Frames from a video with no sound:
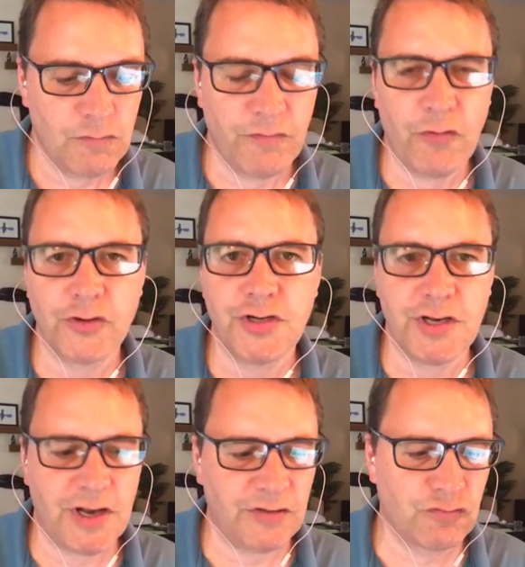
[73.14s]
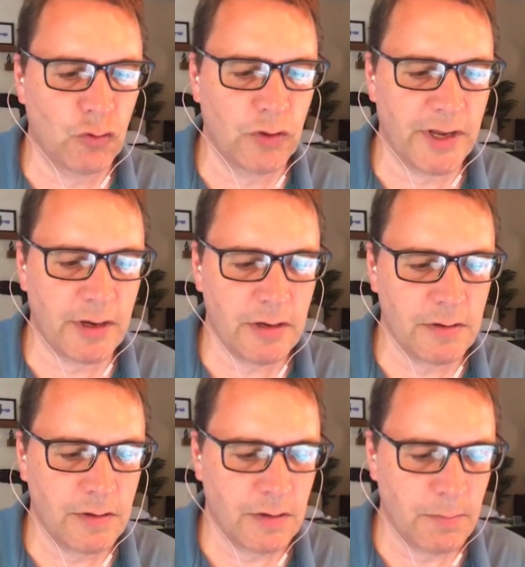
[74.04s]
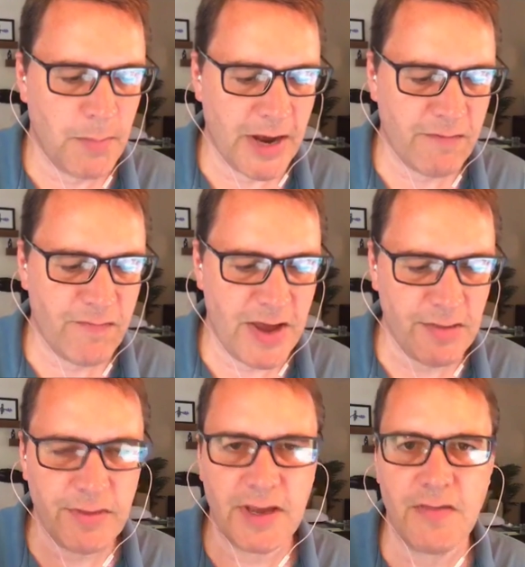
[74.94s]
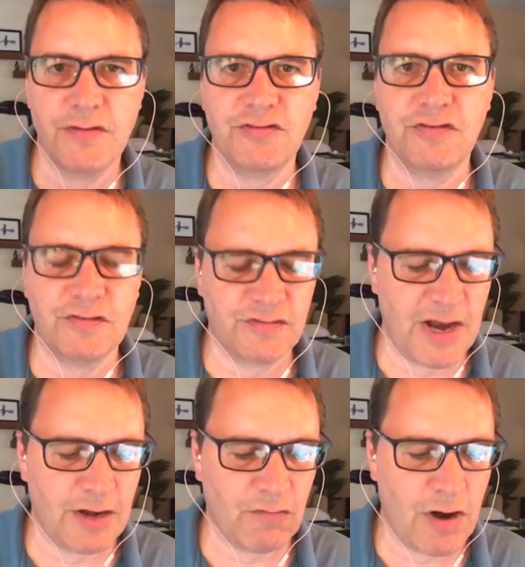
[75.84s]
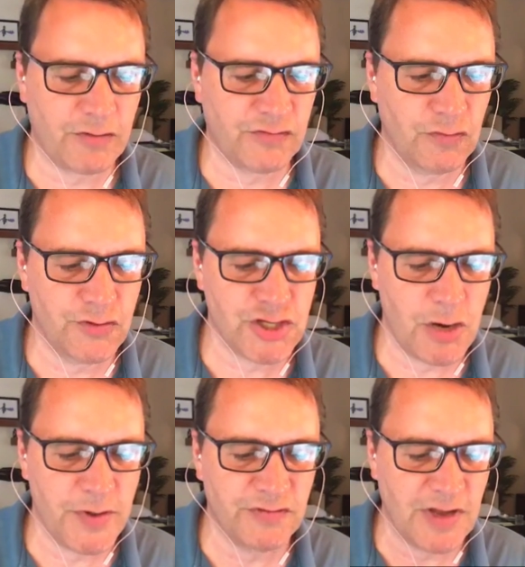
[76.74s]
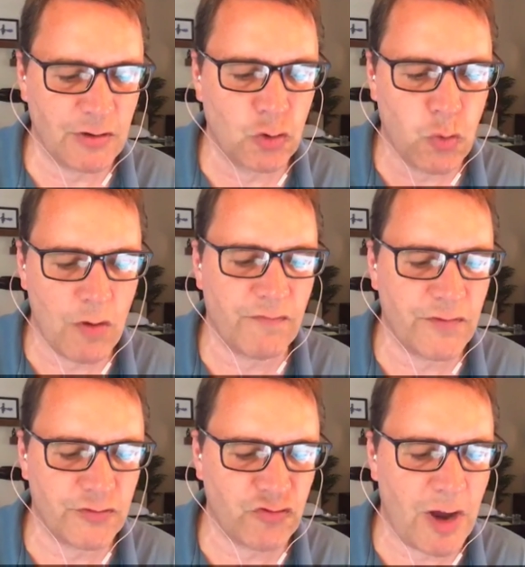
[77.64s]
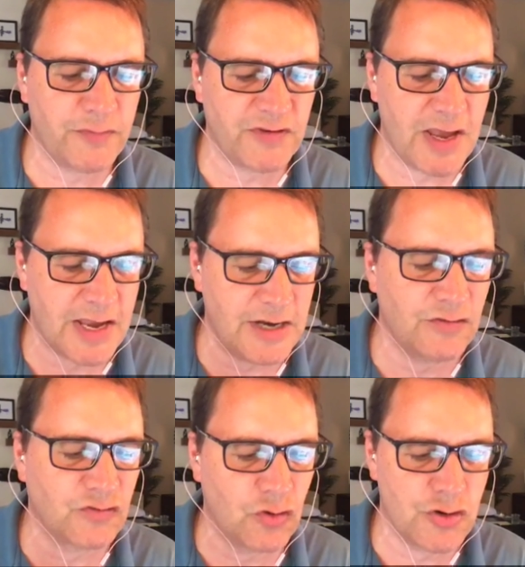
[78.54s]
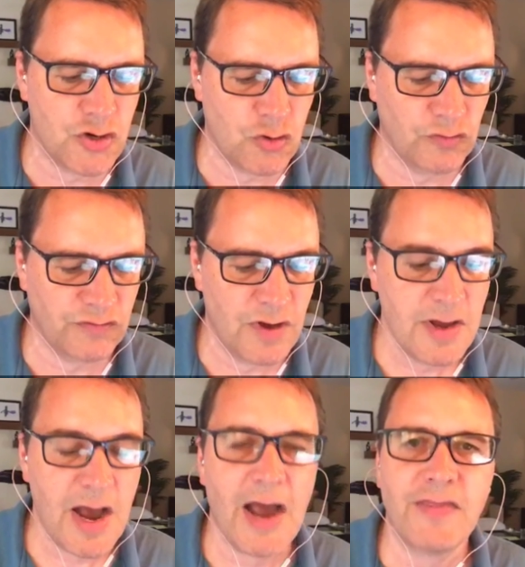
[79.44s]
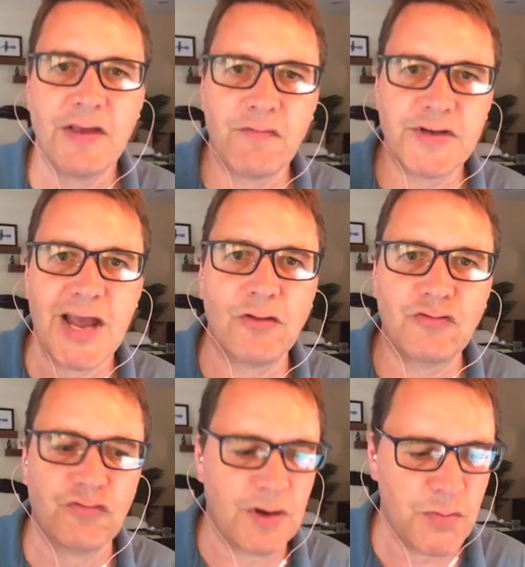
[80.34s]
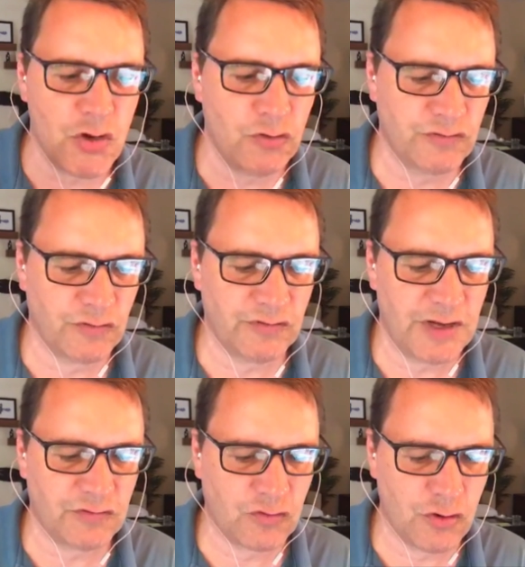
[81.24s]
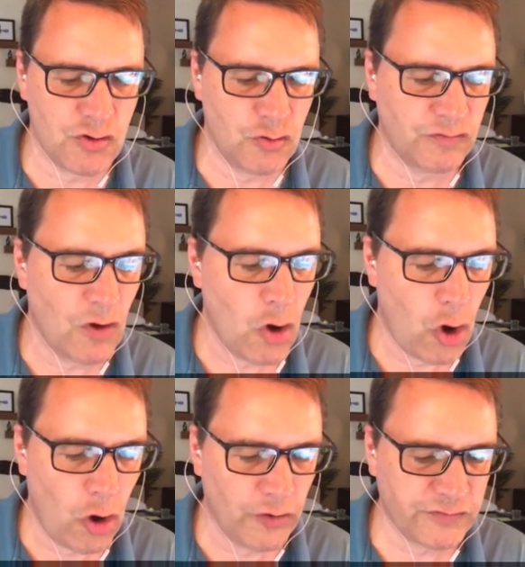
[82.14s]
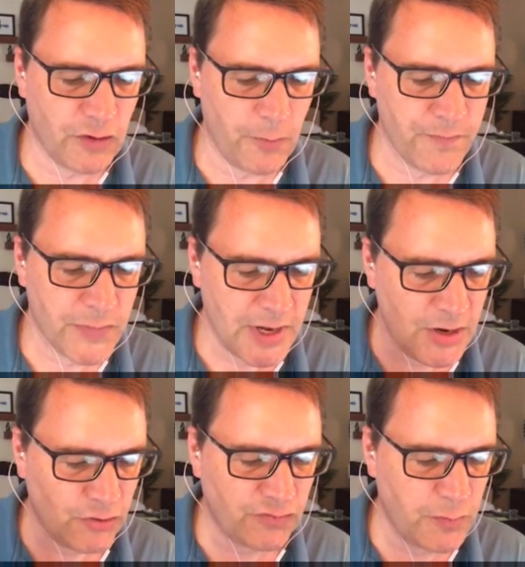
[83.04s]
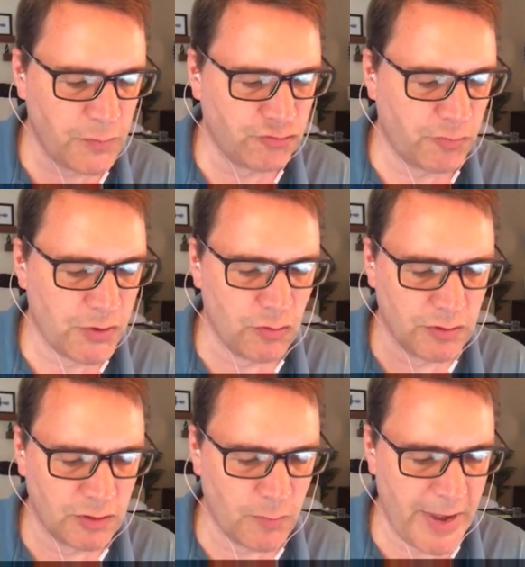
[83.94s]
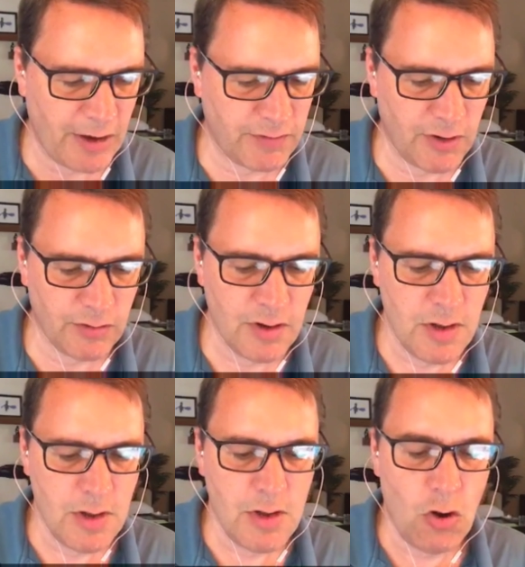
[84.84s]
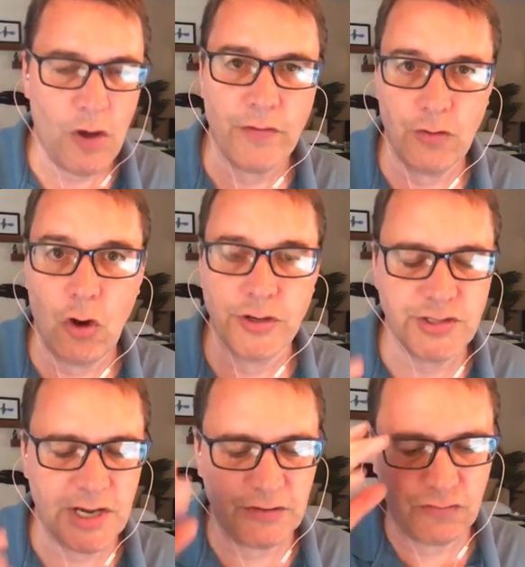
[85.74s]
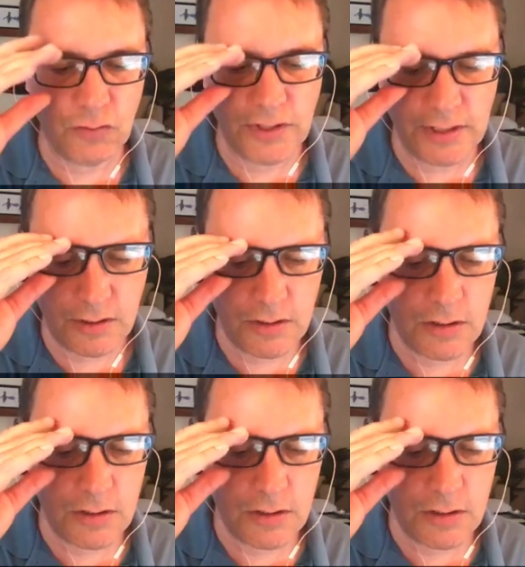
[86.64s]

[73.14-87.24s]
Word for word: Referring to today's ruling, Mike Faith, again this is the Standing Rock Sioux chairman, said, quote, "For the tribe's sake, it is good news. I think for downstream users, it's good news also." Here's from the Tribune a little background on the on today's ruling.